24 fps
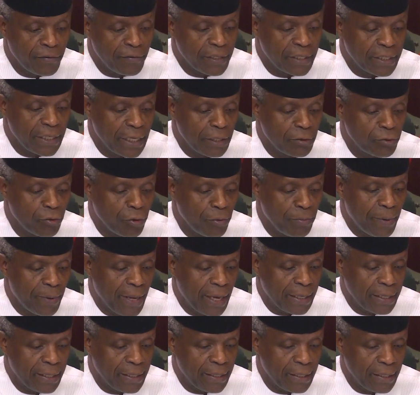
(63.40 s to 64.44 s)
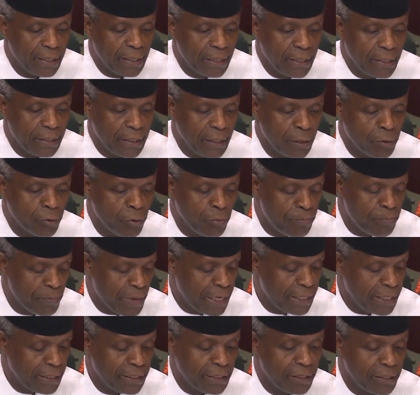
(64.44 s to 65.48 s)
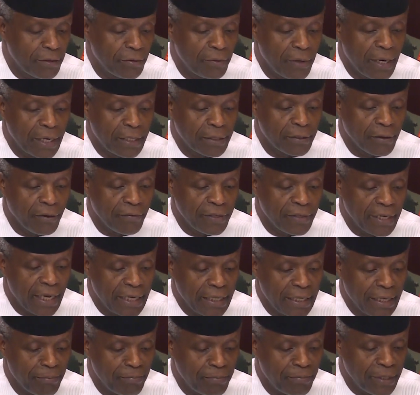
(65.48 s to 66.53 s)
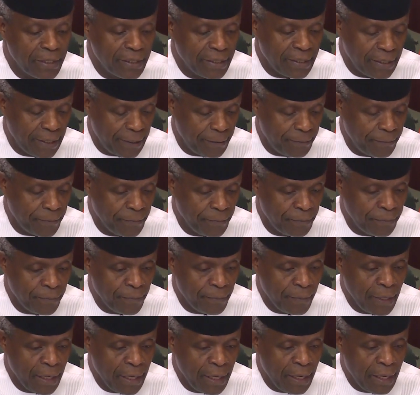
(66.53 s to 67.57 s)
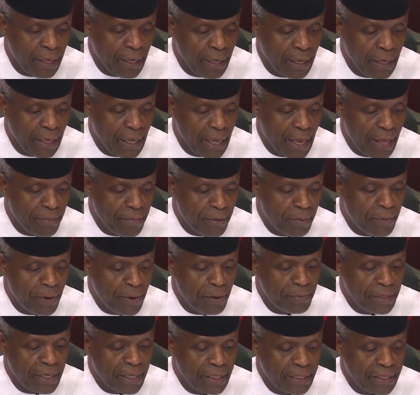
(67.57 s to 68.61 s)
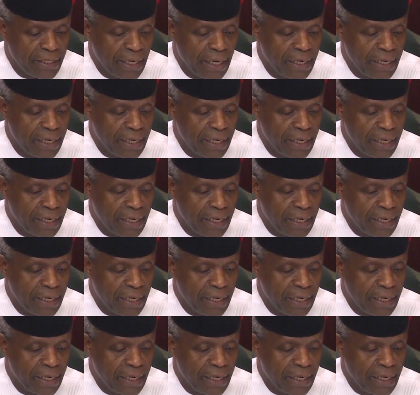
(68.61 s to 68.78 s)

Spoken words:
of the Central Bank, the Group Managing Director of the NNPC, and the Permanent